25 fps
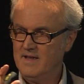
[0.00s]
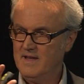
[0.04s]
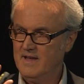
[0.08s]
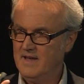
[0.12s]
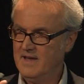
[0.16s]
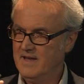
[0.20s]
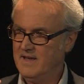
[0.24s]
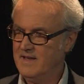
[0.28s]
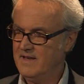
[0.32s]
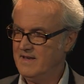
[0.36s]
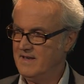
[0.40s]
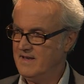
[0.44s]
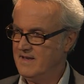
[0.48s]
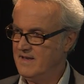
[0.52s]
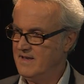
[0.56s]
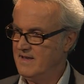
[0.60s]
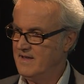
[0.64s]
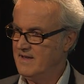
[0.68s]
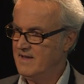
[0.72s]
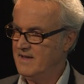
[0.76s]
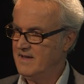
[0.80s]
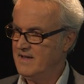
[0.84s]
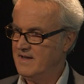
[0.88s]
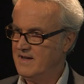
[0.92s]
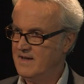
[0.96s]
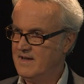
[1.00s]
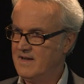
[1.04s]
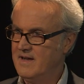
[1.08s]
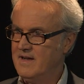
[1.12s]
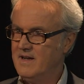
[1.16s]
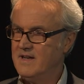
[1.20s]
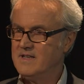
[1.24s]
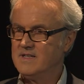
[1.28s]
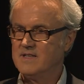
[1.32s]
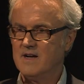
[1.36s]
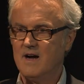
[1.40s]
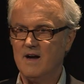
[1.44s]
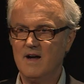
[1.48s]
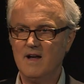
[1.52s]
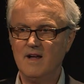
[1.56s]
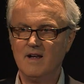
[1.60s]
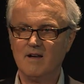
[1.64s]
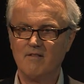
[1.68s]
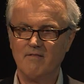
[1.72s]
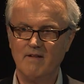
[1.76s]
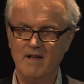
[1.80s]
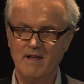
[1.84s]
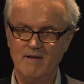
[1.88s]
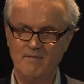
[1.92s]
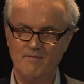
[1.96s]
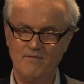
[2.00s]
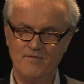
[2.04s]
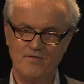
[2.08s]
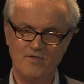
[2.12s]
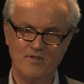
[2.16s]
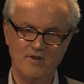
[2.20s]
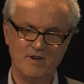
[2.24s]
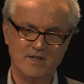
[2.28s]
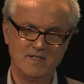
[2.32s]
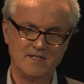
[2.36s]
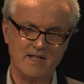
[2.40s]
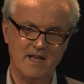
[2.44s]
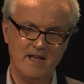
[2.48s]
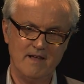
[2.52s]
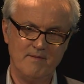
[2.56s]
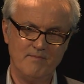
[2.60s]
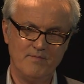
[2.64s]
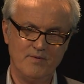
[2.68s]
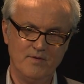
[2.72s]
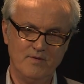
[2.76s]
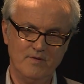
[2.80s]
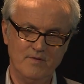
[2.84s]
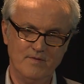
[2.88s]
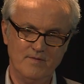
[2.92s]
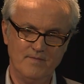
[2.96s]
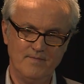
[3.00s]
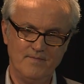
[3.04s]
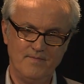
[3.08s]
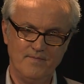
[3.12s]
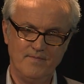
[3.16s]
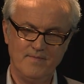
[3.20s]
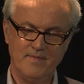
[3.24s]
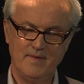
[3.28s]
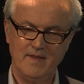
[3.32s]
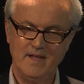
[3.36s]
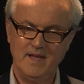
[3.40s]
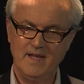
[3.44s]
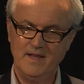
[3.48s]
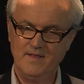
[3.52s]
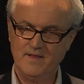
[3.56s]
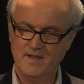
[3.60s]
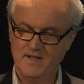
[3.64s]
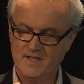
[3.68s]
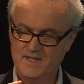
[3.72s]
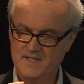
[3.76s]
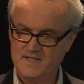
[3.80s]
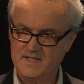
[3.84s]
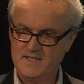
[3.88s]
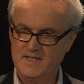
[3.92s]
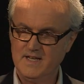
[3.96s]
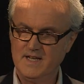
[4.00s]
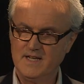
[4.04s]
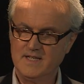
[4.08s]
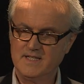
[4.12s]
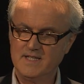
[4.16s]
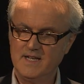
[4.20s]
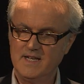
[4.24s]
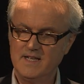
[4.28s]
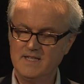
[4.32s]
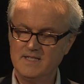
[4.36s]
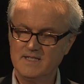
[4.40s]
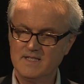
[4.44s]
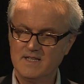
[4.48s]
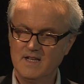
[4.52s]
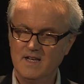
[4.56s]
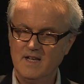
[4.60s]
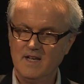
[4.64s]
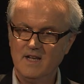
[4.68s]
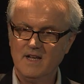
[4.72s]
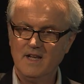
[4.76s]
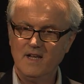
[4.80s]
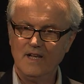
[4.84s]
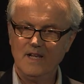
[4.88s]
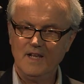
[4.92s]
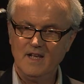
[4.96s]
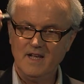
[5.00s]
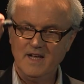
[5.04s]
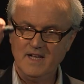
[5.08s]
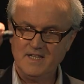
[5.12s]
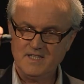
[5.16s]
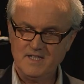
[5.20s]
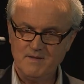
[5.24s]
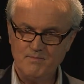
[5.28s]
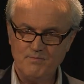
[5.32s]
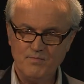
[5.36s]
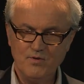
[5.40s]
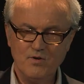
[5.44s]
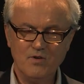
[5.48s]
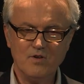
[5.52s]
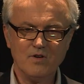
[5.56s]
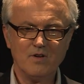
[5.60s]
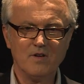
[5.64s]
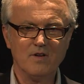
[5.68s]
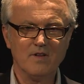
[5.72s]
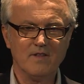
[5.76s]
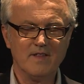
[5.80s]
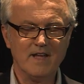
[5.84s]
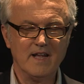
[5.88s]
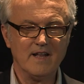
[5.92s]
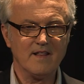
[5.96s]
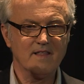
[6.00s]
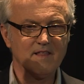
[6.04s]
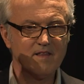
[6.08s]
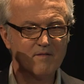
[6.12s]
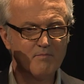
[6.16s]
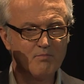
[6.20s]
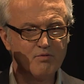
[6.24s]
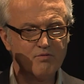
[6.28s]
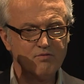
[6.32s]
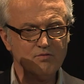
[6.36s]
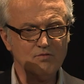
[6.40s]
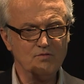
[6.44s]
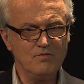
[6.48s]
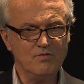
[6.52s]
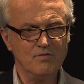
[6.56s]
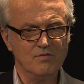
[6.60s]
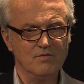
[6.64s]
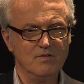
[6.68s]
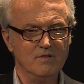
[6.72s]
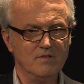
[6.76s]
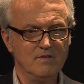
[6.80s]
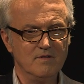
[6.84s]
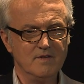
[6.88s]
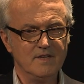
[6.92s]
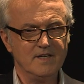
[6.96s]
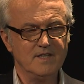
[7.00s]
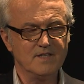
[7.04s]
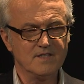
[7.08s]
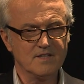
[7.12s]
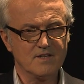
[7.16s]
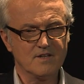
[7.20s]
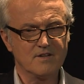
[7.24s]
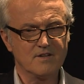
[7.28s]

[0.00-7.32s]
in a diagram, for example, in the listening test, it's important that the plural is